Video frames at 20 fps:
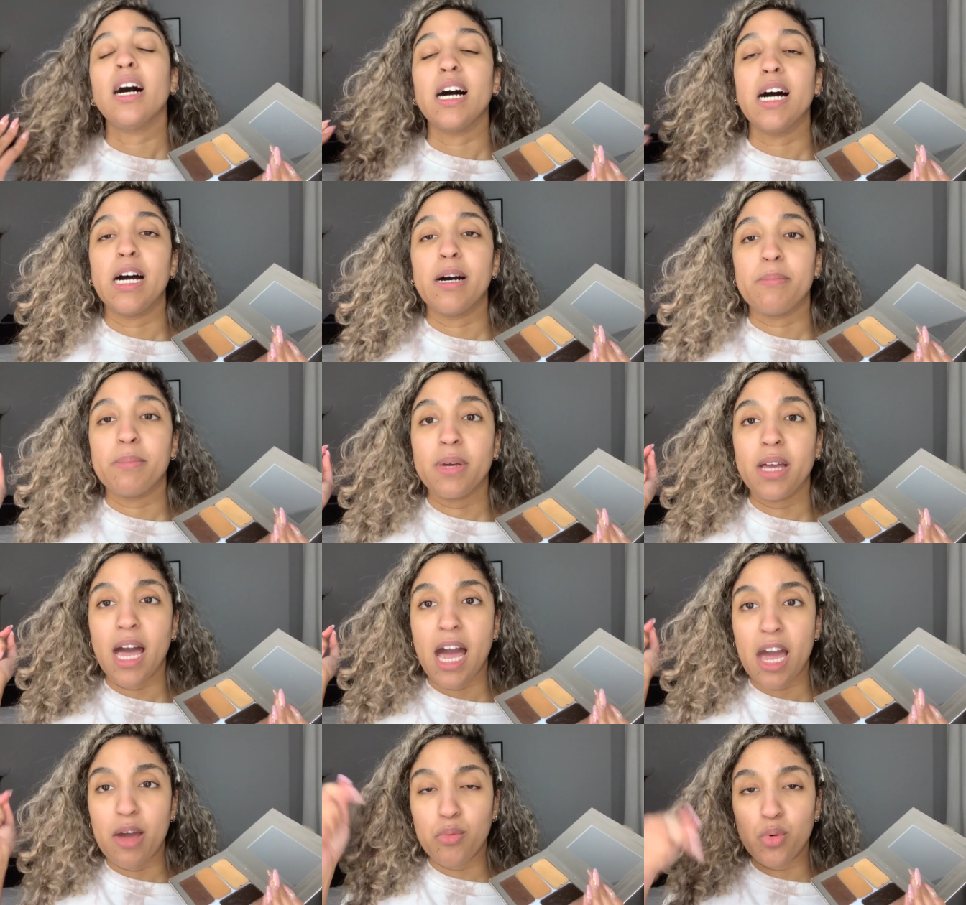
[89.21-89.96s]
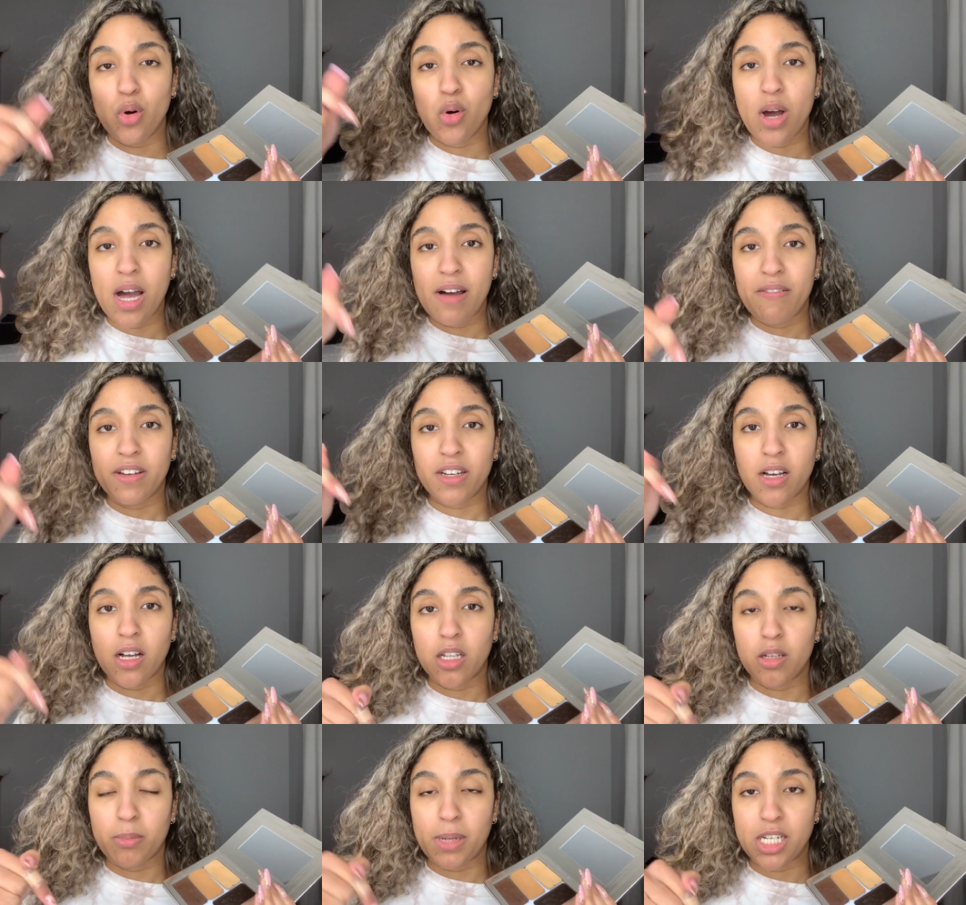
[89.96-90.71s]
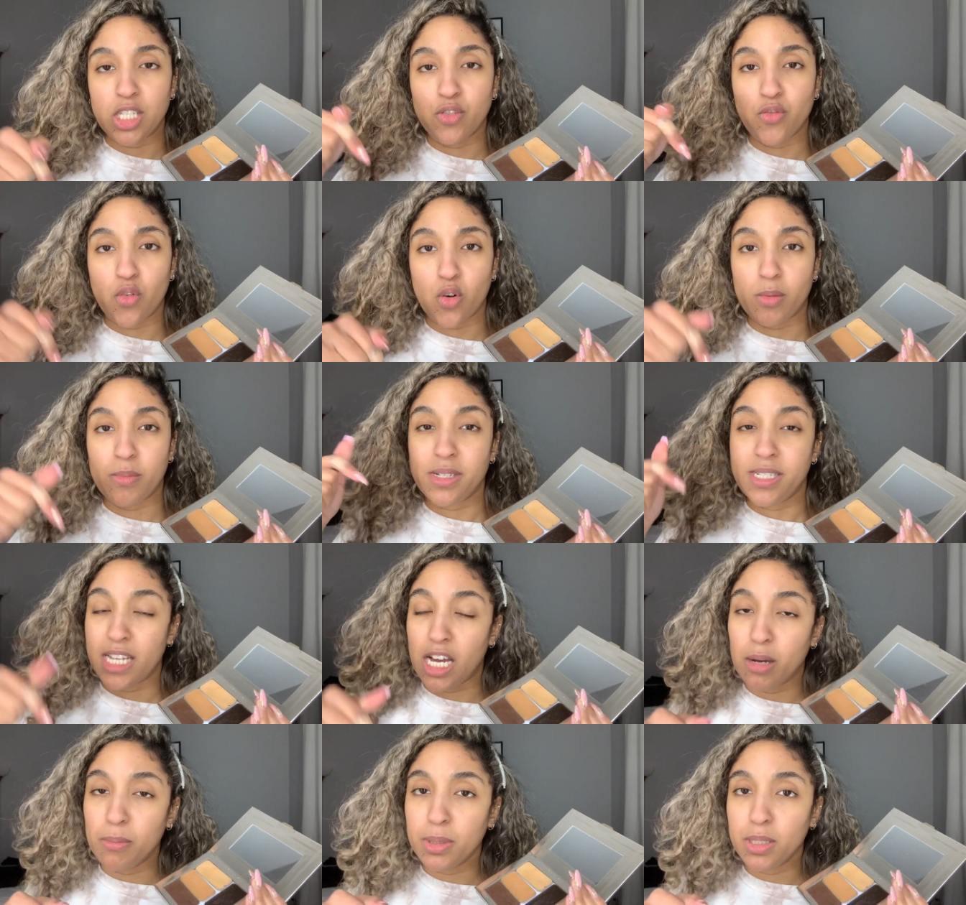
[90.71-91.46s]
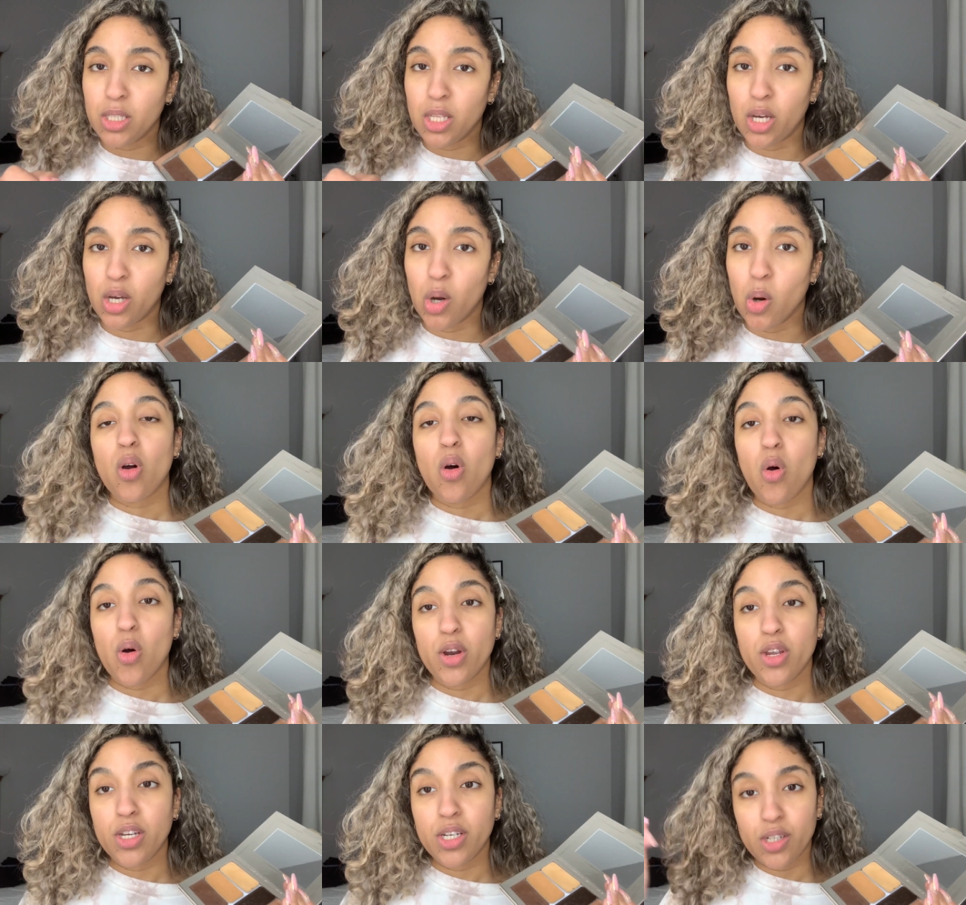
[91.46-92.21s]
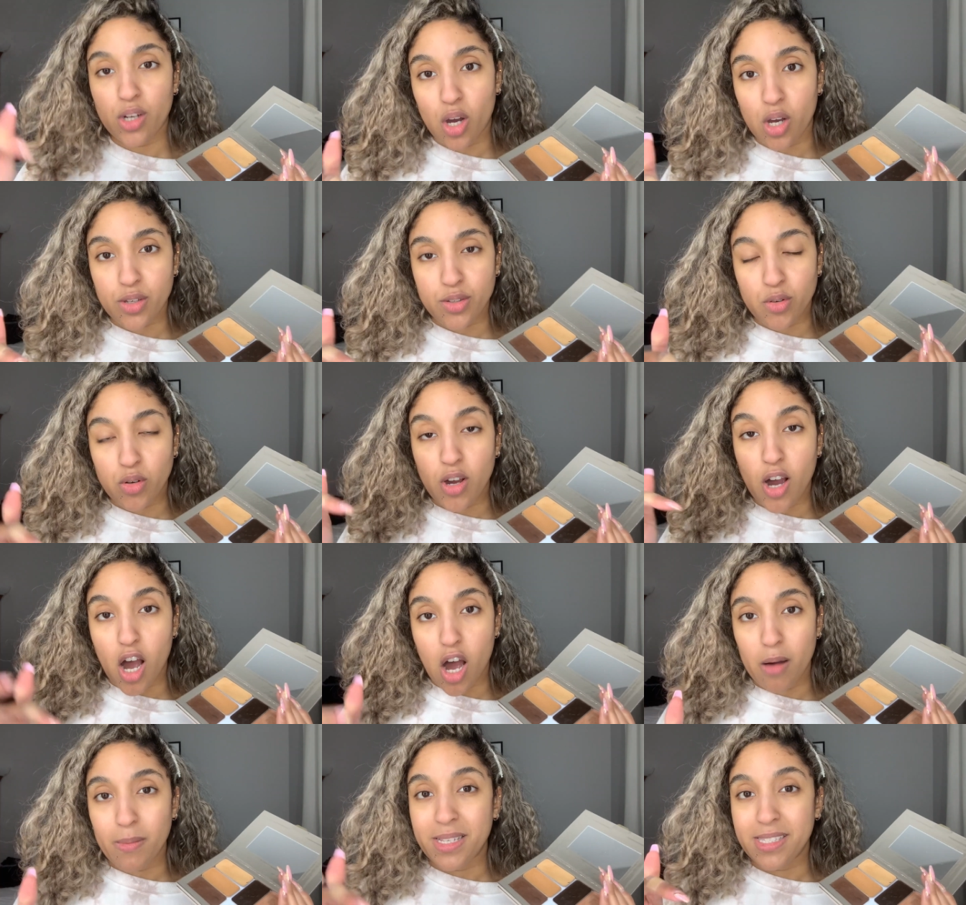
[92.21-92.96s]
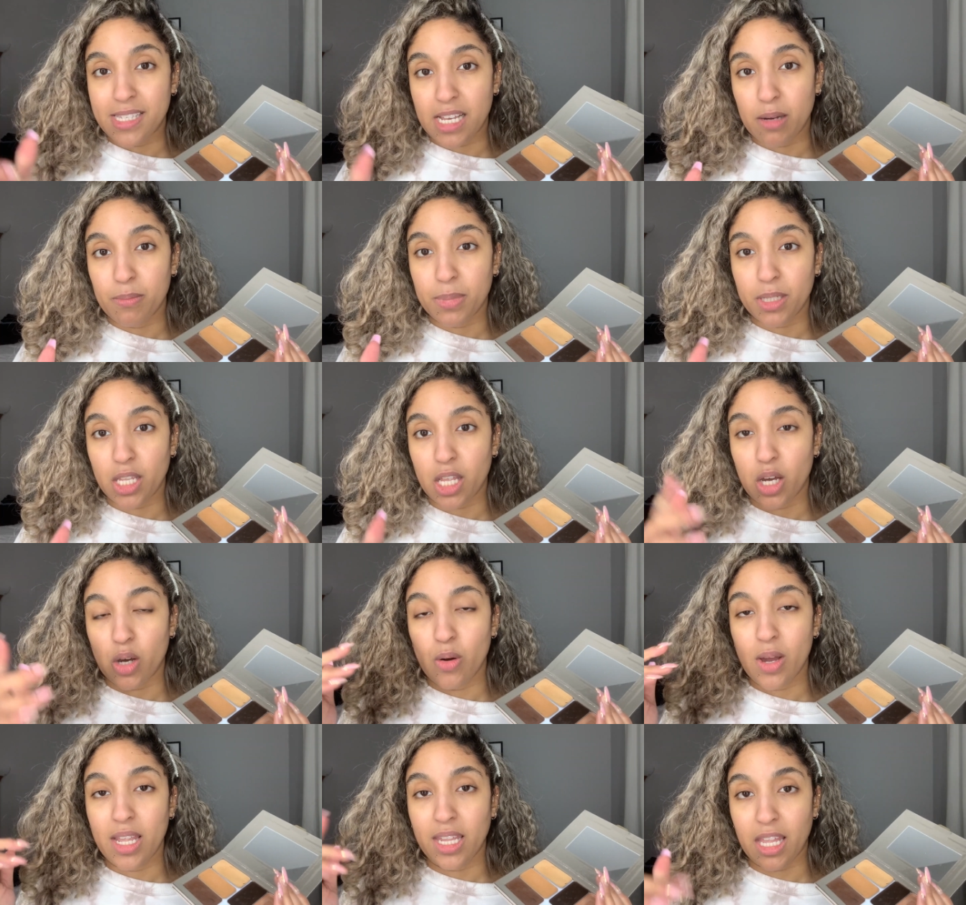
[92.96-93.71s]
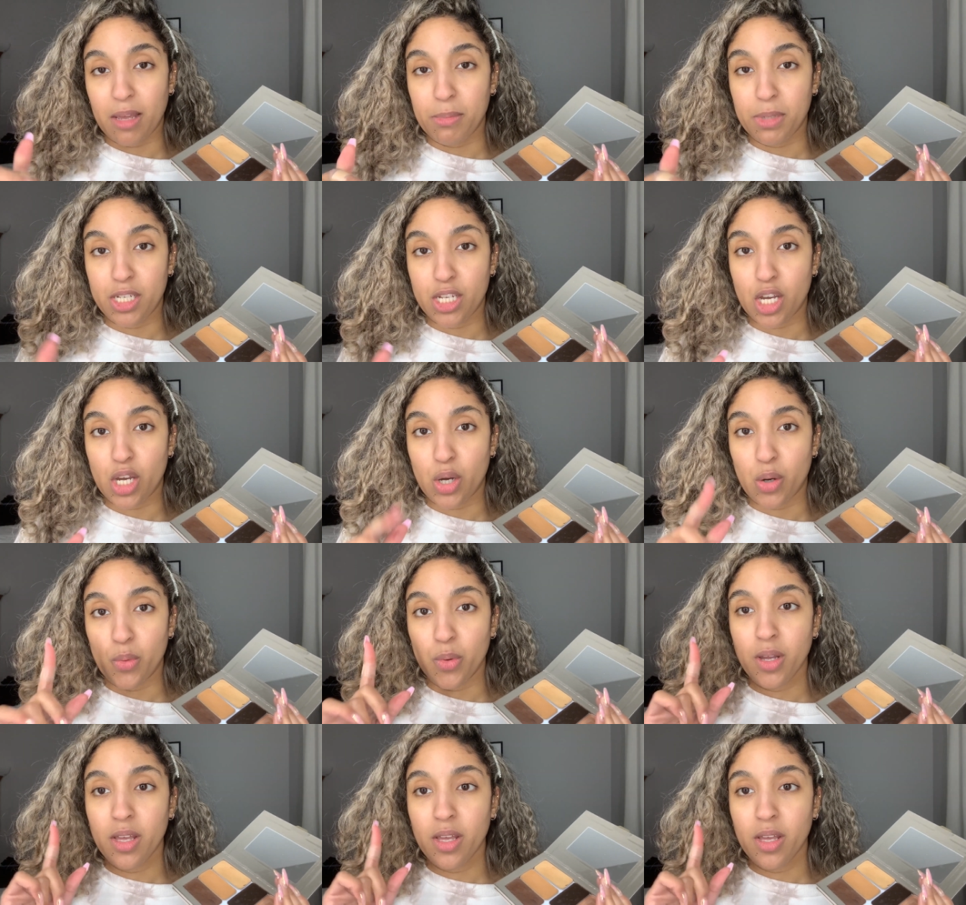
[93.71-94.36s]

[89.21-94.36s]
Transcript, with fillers: Um, I will have a color match form down below, or you can also comment down below and let me know